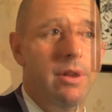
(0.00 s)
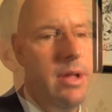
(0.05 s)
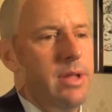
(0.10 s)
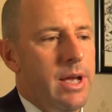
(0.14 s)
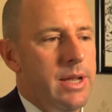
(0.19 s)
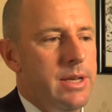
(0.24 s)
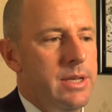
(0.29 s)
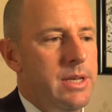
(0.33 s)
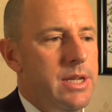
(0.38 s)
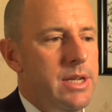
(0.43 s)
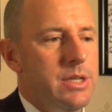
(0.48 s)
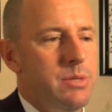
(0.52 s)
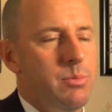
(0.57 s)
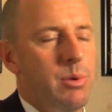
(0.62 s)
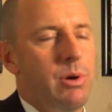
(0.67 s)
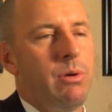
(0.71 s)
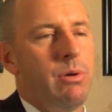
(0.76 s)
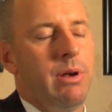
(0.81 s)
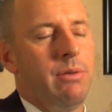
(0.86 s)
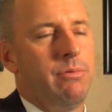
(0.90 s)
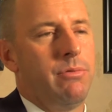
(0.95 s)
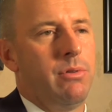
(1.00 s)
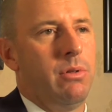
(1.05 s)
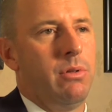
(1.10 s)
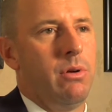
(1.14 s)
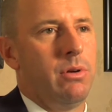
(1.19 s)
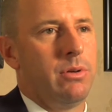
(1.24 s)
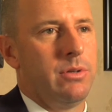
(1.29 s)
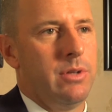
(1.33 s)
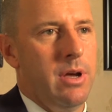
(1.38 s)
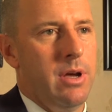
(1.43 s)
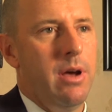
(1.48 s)
The idea's been around for a
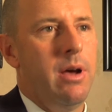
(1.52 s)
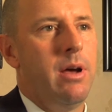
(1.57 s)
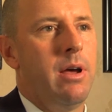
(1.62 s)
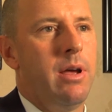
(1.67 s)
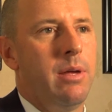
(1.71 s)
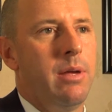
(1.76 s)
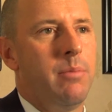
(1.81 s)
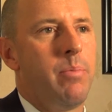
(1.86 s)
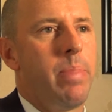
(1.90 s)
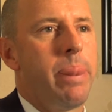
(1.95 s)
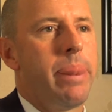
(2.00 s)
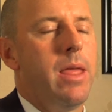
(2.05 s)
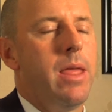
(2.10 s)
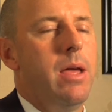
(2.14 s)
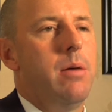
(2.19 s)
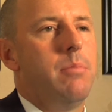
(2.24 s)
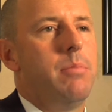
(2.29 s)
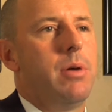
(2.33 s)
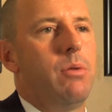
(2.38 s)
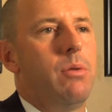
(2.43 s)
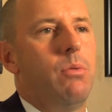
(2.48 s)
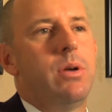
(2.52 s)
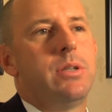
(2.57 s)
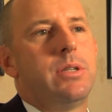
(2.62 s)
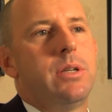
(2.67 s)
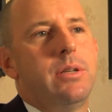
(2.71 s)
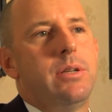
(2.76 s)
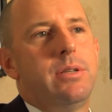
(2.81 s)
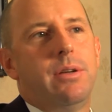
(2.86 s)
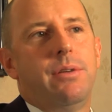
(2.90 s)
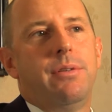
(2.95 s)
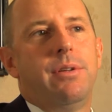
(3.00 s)
long time, but it
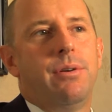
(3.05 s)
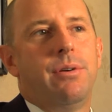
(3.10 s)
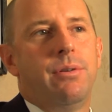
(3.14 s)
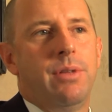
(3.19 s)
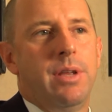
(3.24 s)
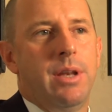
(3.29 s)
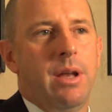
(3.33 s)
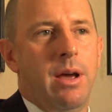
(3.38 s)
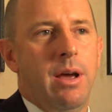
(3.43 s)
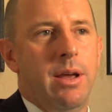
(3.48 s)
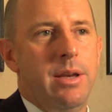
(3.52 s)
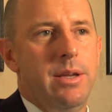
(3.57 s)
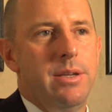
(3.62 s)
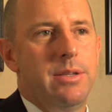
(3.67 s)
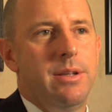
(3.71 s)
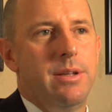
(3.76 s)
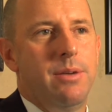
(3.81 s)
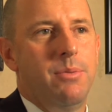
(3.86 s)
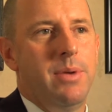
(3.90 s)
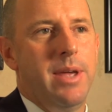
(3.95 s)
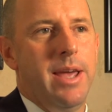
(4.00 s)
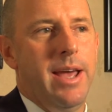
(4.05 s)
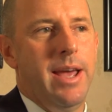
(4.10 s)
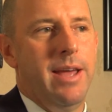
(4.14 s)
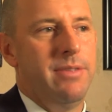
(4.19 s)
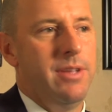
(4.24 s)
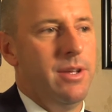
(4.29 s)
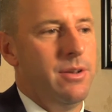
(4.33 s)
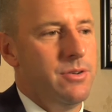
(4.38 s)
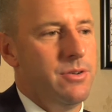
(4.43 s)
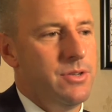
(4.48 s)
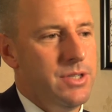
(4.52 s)
wasn't until the early 90s that we had
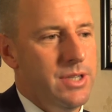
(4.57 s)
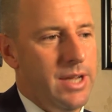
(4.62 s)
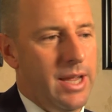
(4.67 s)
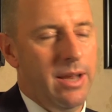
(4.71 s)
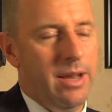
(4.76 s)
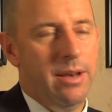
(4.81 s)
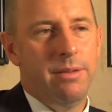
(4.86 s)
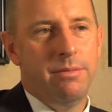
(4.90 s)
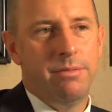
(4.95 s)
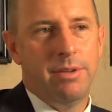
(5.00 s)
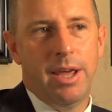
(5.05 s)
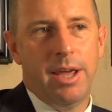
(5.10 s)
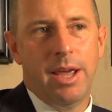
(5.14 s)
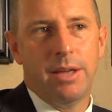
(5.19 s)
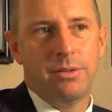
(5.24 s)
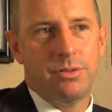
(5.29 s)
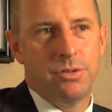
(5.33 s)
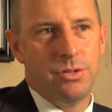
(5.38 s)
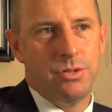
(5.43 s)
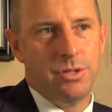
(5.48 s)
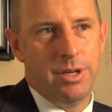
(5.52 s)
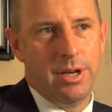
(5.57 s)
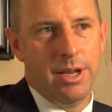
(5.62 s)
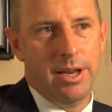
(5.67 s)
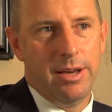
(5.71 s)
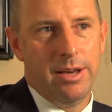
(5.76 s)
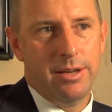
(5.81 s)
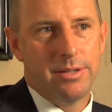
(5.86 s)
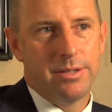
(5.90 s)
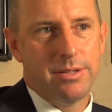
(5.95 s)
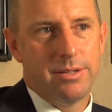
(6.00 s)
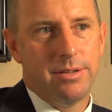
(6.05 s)
the understanding of cancer
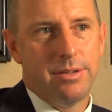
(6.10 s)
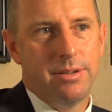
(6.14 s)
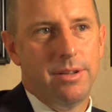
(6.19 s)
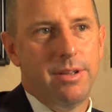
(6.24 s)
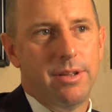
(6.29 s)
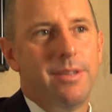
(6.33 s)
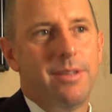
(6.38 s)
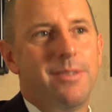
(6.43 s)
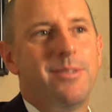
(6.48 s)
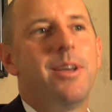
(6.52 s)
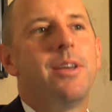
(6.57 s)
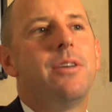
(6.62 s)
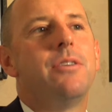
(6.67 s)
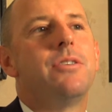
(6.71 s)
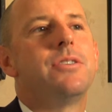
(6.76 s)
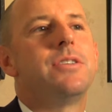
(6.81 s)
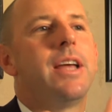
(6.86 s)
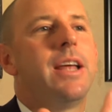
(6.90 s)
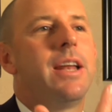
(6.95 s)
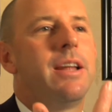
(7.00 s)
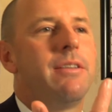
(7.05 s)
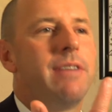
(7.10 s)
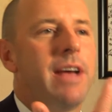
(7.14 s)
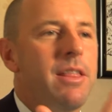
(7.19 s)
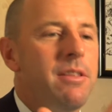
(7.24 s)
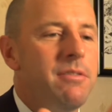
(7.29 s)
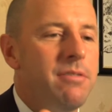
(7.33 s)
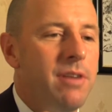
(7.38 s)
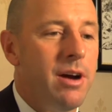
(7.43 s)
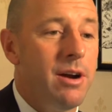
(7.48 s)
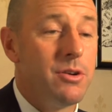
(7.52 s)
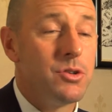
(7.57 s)
genetics, the understanding of how the
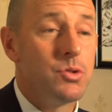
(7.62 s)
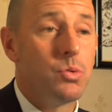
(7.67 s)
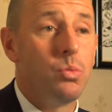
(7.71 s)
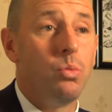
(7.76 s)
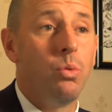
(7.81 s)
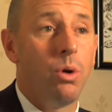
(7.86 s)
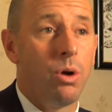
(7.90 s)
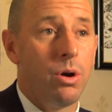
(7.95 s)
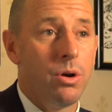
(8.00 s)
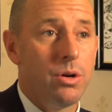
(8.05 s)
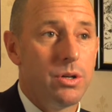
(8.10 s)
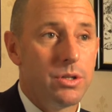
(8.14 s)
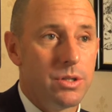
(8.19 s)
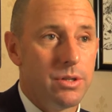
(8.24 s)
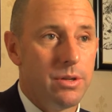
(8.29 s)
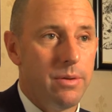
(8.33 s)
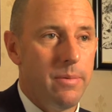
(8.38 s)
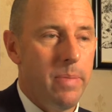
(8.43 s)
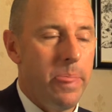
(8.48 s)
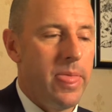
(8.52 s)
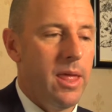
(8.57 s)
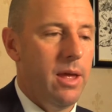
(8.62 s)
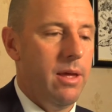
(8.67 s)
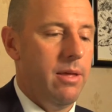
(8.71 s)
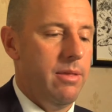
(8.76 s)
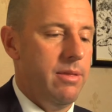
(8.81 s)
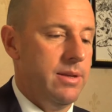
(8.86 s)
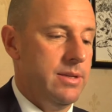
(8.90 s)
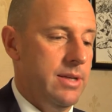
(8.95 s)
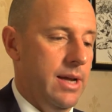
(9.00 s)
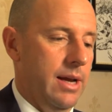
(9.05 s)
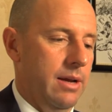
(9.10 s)
virus works,
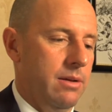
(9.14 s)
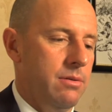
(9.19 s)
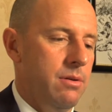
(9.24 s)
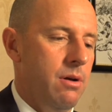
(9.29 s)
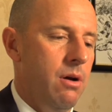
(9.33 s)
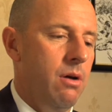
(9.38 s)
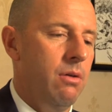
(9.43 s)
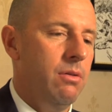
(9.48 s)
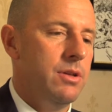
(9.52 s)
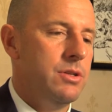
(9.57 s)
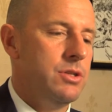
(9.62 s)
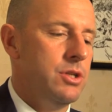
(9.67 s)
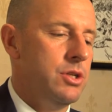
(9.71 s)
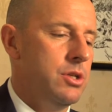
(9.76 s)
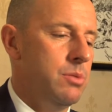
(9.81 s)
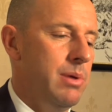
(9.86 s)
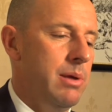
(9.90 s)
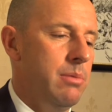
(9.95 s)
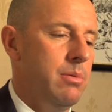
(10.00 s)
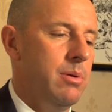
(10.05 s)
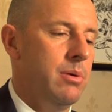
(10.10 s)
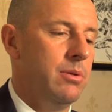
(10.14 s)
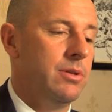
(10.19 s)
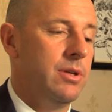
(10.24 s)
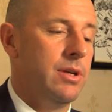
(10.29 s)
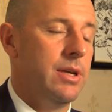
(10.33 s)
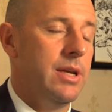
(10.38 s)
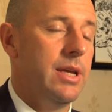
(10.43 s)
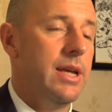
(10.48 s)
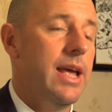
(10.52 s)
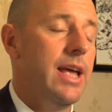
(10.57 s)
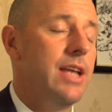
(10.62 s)
the technology to be able
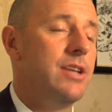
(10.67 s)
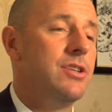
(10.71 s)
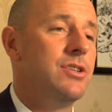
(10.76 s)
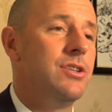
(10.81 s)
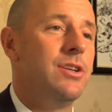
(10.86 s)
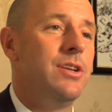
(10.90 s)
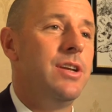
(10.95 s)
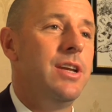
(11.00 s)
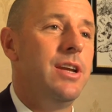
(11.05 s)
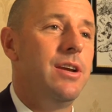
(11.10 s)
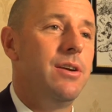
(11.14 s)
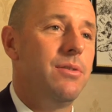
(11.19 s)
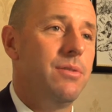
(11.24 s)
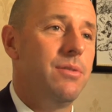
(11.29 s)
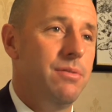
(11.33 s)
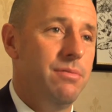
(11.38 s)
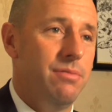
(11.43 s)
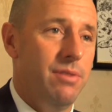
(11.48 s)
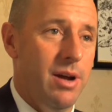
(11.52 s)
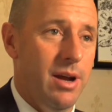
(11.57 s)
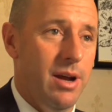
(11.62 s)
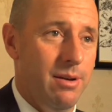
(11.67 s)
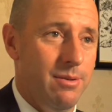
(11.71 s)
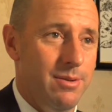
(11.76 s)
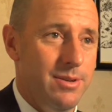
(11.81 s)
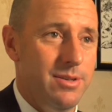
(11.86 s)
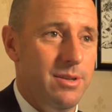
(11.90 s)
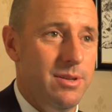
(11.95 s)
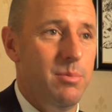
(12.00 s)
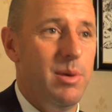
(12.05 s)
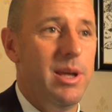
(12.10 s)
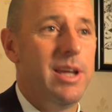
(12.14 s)
to engineer the
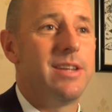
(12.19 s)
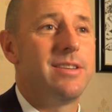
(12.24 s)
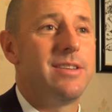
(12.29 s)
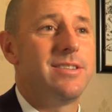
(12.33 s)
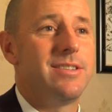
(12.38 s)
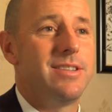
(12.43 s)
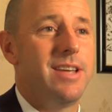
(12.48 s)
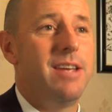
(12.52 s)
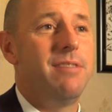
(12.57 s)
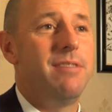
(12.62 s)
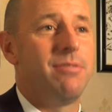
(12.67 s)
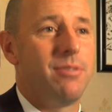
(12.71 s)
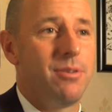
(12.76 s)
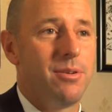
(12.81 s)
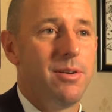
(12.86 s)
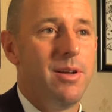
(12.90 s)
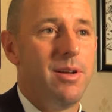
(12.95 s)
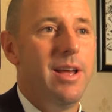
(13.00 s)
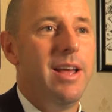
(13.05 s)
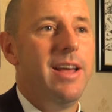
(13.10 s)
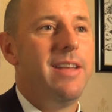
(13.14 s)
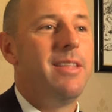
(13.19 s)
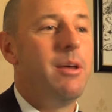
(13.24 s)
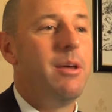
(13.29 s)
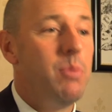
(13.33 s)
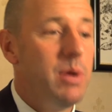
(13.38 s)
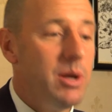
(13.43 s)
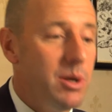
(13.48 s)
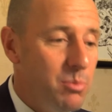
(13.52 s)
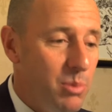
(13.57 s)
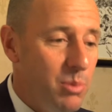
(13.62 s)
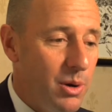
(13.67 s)
virus to make it safer, that
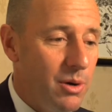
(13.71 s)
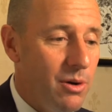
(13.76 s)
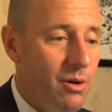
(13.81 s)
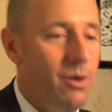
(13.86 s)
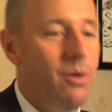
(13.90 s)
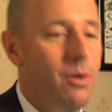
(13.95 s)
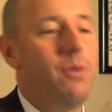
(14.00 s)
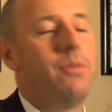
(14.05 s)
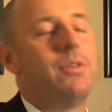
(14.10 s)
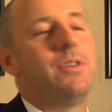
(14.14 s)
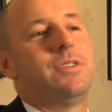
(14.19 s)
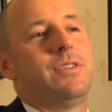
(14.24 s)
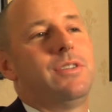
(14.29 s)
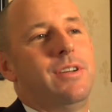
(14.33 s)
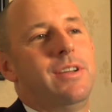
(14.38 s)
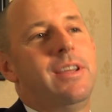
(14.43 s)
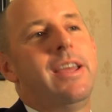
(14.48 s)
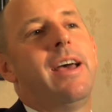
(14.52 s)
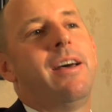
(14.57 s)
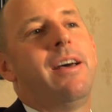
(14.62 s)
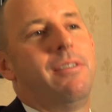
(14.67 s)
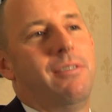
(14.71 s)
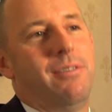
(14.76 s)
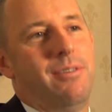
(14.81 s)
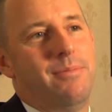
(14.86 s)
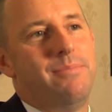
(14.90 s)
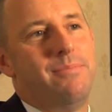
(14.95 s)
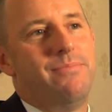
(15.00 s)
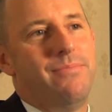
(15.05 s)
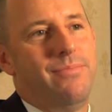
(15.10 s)
we could put all this together